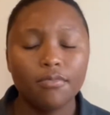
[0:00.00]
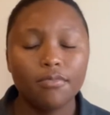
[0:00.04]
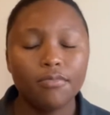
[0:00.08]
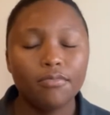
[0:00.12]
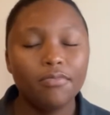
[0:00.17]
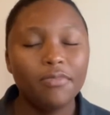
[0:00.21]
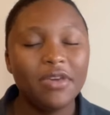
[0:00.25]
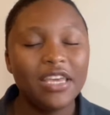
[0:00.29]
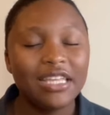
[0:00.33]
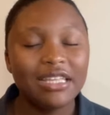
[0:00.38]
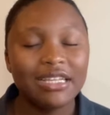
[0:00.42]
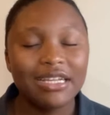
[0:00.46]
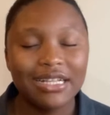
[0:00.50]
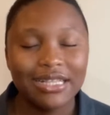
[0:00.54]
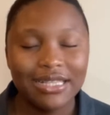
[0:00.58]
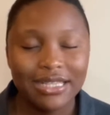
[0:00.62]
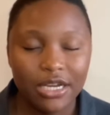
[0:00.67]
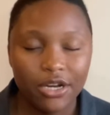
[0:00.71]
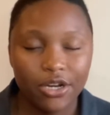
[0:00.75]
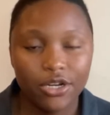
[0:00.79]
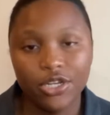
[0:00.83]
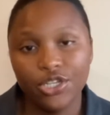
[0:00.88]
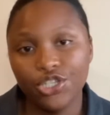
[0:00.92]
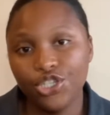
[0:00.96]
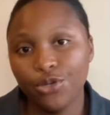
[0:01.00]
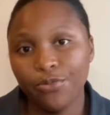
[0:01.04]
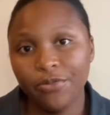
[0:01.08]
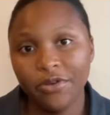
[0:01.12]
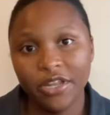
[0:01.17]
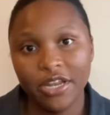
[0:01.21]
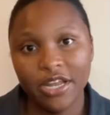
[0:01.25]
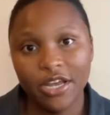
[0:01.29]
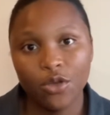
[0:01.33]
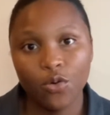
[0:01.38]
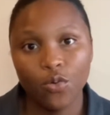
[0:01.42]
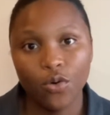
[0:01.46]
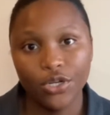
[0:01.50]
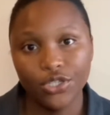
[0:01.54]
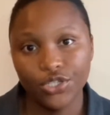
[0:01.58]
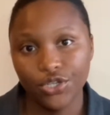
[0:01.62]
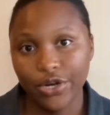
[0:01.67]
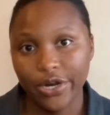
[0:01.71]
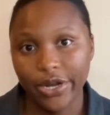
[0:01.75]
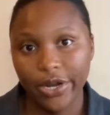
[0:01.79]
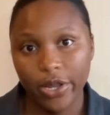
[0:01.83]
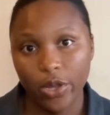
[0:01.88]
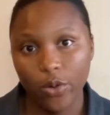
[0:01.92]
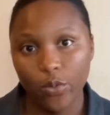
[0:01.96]
being clear on the GPA that you want to
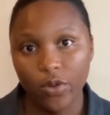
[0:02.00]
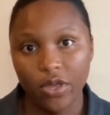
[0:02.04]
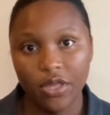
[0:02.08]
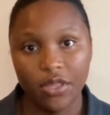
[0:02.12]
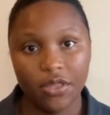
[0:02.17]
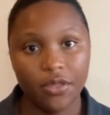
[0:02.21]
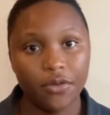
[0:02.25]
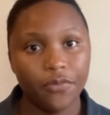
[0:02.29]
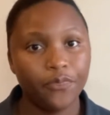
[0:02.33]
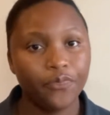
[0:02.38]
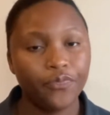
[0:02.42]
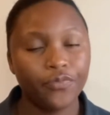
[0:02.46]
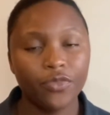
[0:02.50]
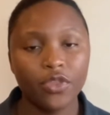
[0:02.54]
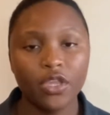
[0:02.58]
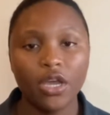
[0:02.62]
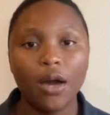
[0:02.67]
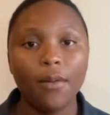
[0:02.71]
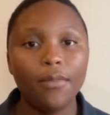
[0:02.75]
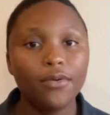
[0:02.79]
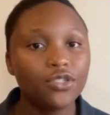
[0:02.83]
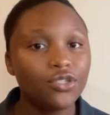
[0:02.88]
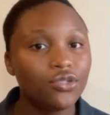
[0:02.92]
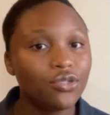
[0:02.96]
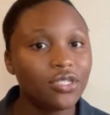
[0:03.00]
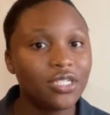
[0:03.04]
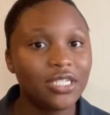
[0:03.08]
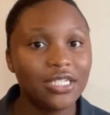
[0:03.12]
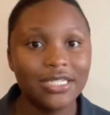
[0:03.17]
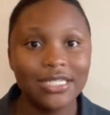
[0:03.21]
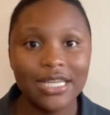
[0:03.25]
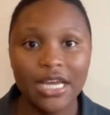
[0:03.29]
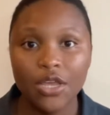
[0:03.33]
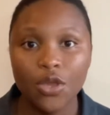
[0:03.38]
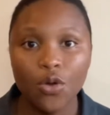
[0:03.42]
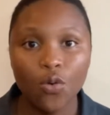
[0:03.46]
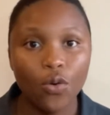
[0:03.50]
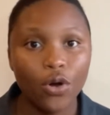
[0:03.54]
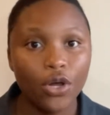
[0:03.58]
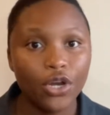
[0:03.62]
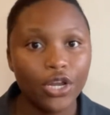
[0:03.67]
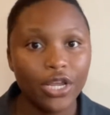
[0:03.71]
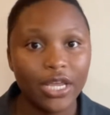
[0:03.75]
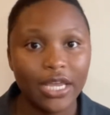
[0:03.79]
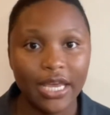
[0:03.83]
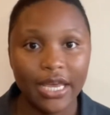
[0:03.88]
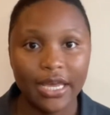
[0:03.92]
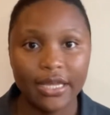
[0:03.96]
graduate with, the opportunities that you want to
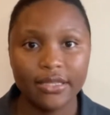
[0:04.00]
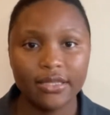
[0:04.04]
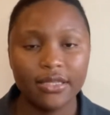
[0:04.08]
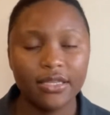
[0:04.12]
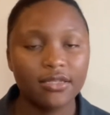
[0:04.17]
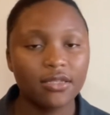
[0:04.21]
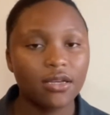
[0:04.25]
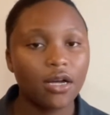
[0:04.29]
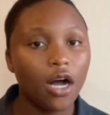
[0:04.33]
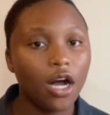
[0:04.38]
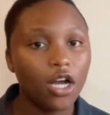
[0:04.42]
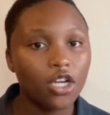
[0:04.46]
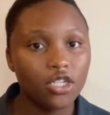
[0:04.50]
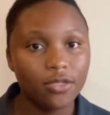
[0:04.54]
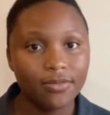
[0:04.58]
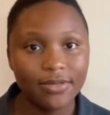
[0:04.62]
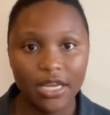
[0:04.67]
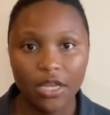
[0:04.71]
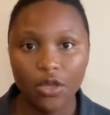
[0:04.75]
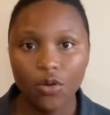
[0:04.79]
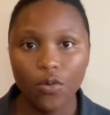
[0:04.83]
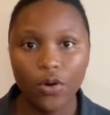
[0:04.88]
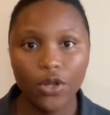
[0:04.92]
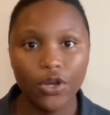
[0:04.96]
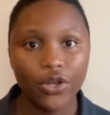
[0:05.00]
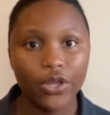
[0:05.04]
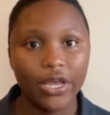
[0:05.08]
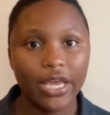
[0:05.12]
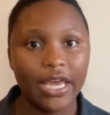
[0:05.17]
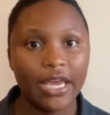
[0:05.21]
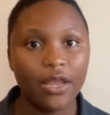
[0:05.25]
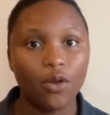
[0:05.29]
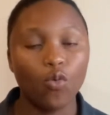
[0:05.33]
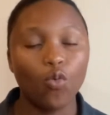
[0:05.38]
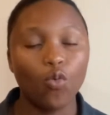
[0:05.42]
get, the scholarships that you want to get,